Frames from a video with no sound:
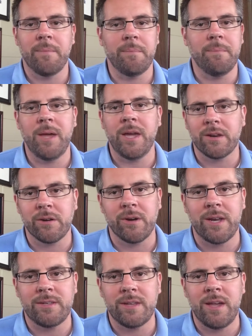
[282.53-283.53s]
Make it a
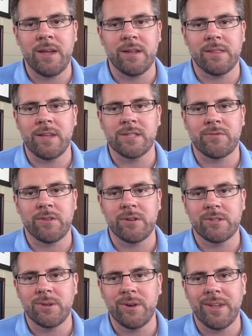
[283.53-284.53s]
great day, and thanks
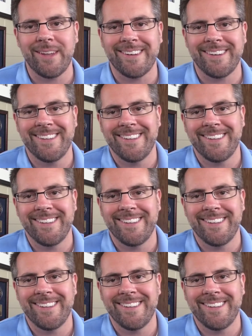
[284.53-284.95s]
for tuning in.